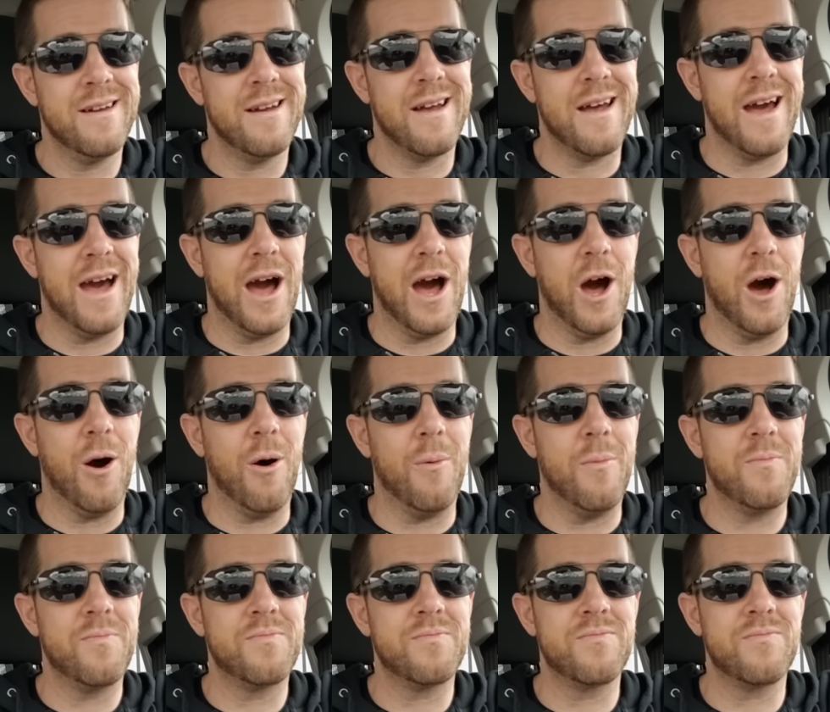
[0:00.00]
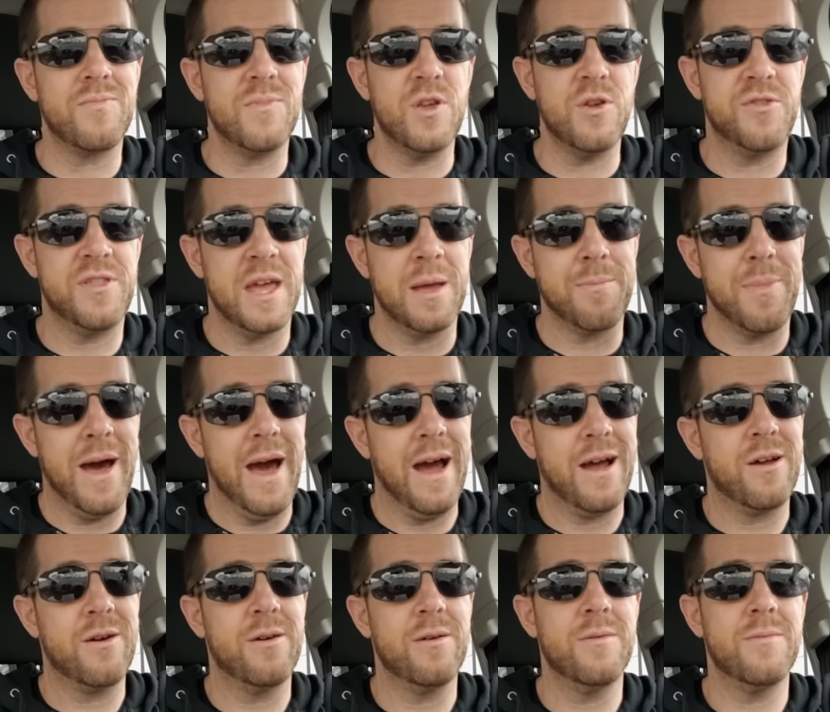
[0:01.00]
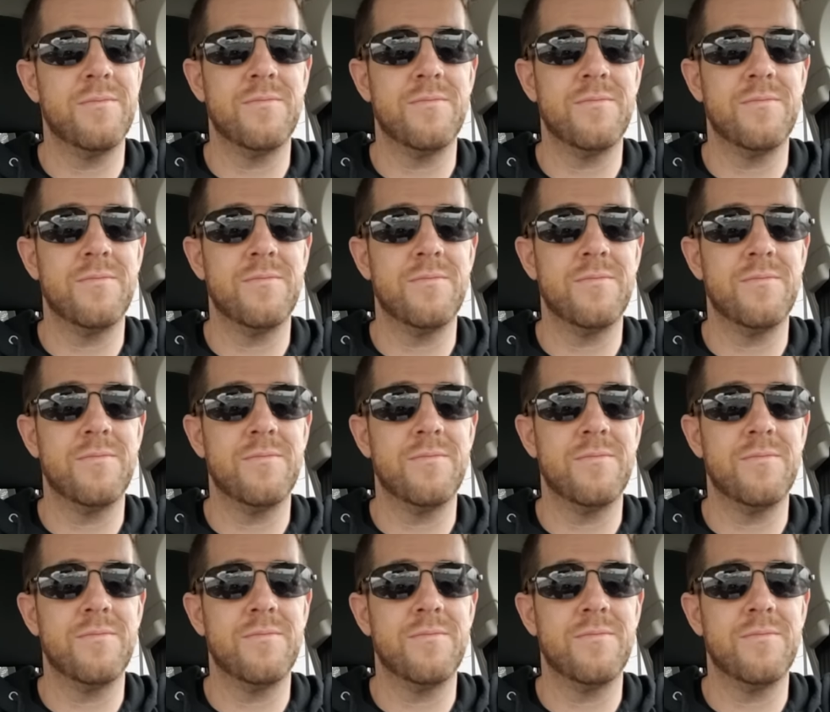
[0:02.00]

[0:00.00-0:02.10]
how you think back.